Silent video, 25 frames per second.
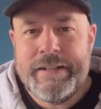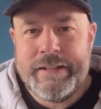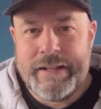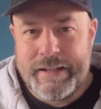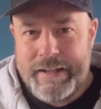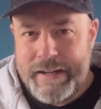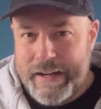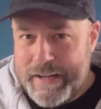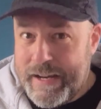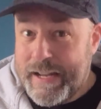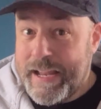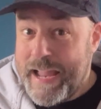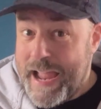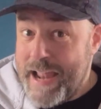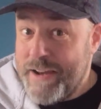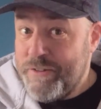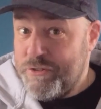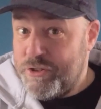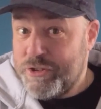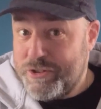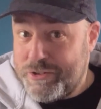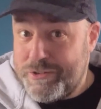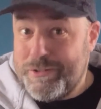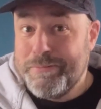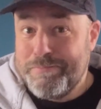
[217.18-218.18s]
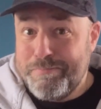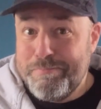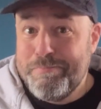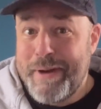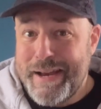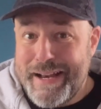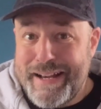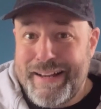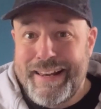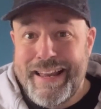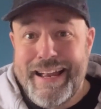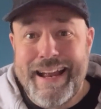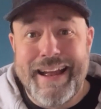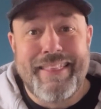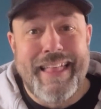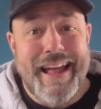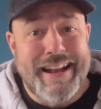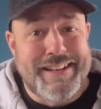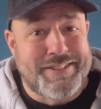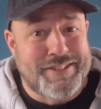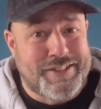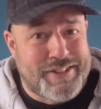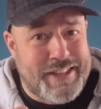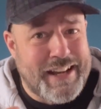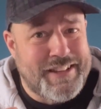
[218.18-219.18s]
And again, just to make clear,
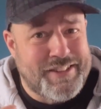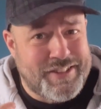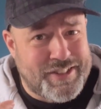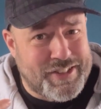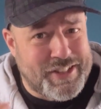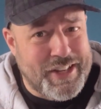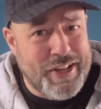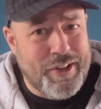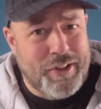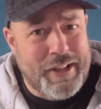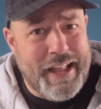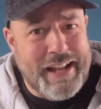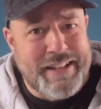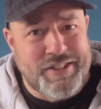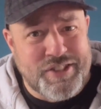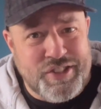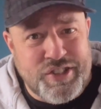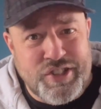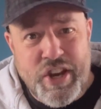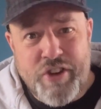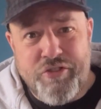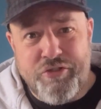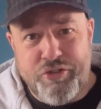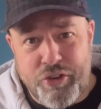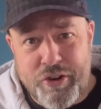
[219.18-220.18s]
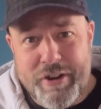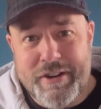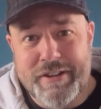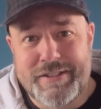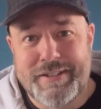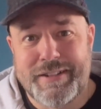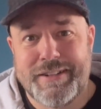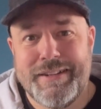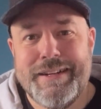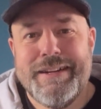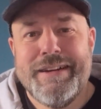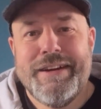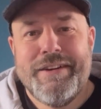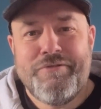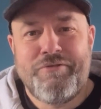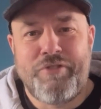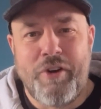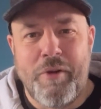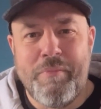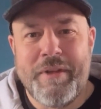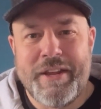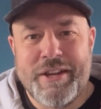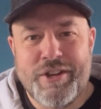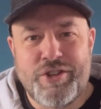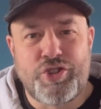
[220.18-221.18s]
that's different
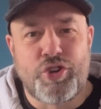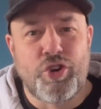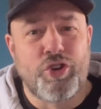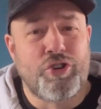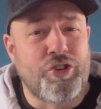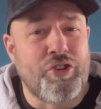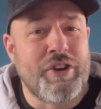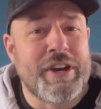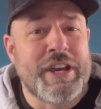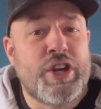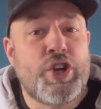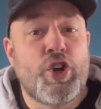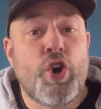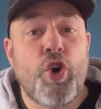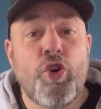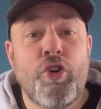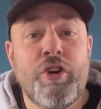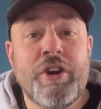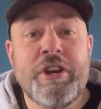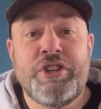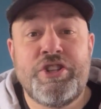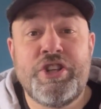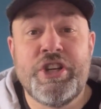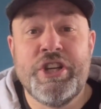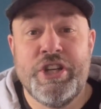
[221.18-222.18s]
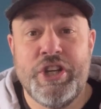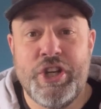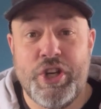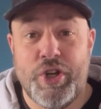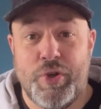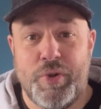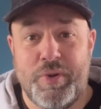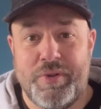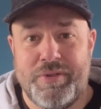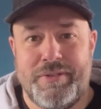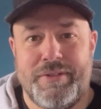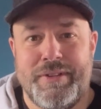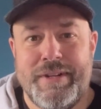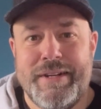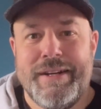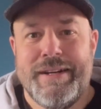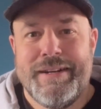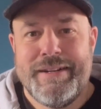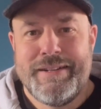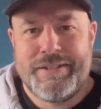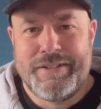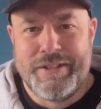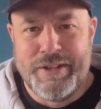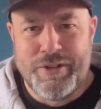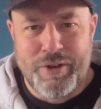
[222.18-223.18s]
from the instructor encouraging you,
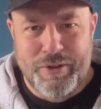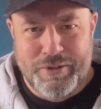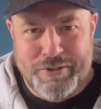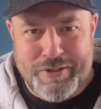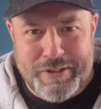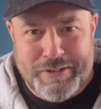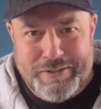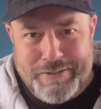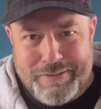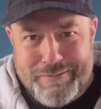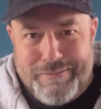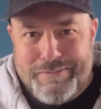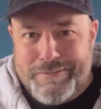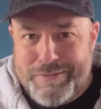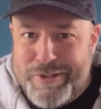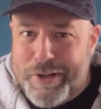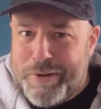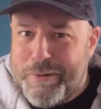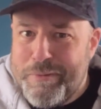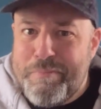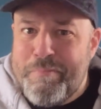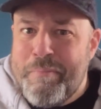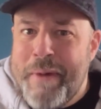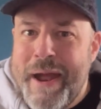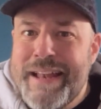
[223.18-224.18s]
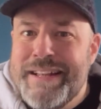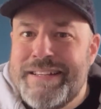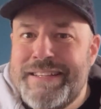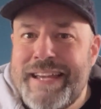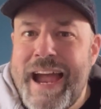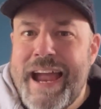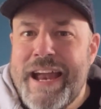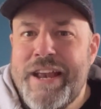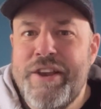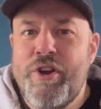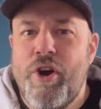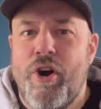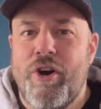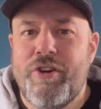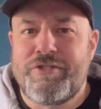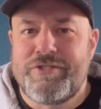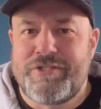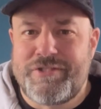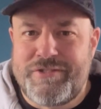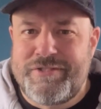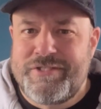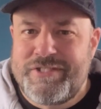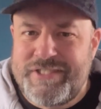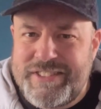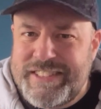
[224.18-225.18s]
you know, to maintain your
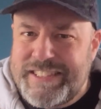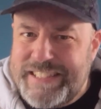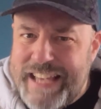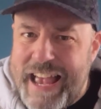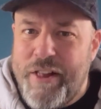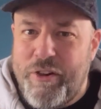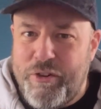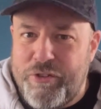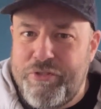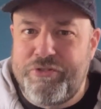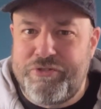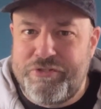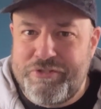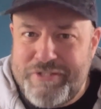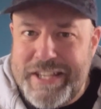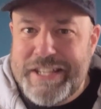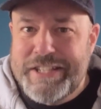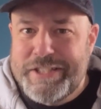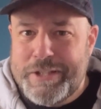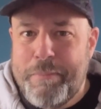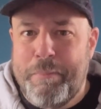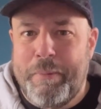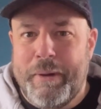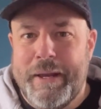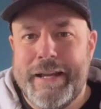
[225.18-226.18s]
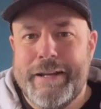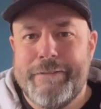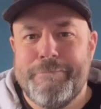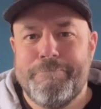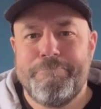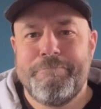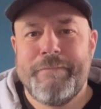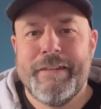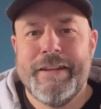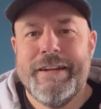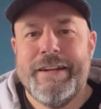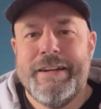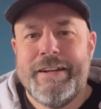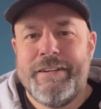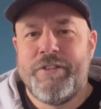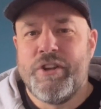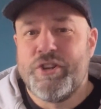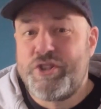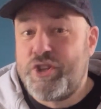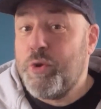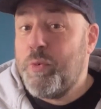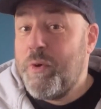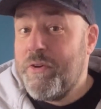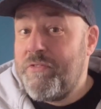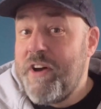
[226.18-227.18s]
self-discipline.
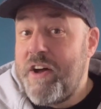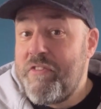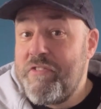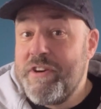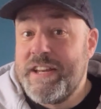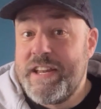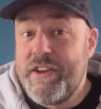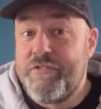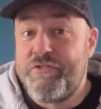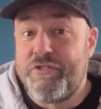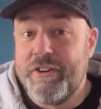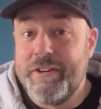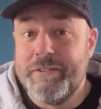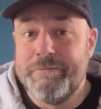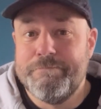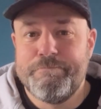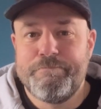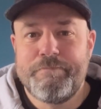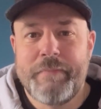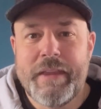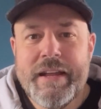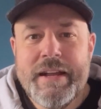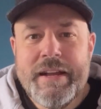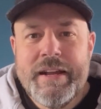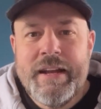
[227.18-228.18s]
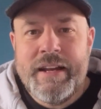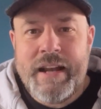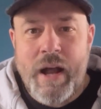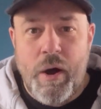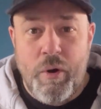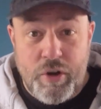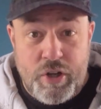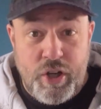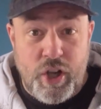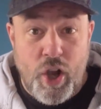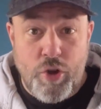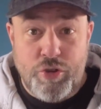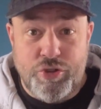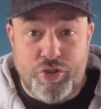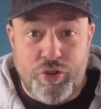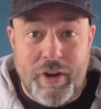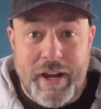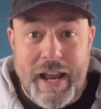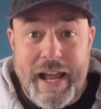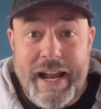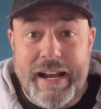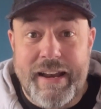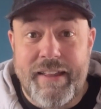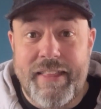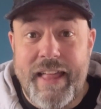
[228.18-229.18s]
The two are very different. Now, close
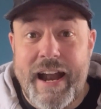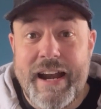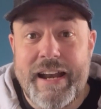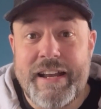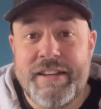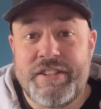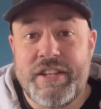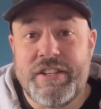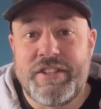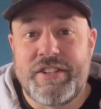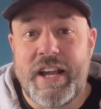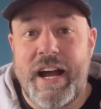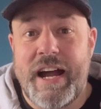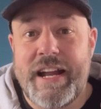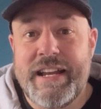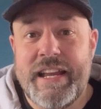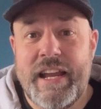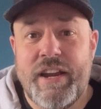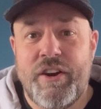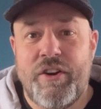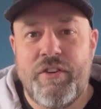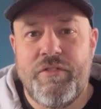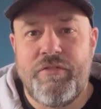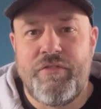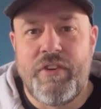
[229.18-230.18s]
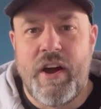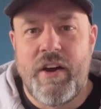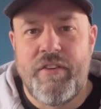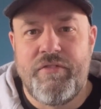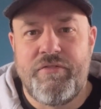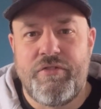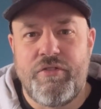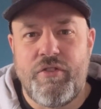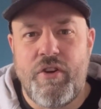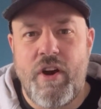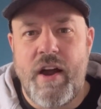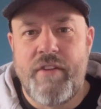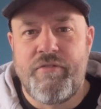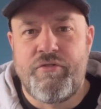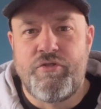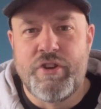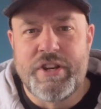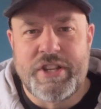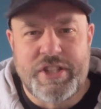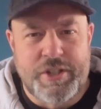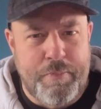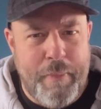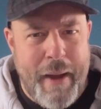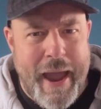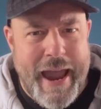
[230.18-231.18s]
related to that is this idea of
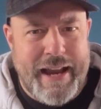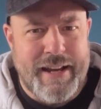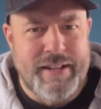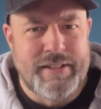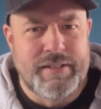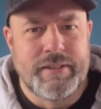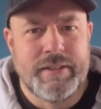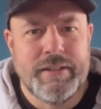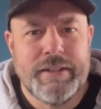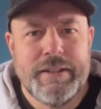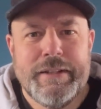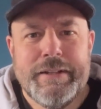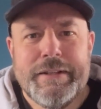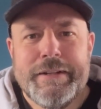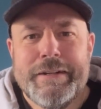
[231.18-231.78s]
respect.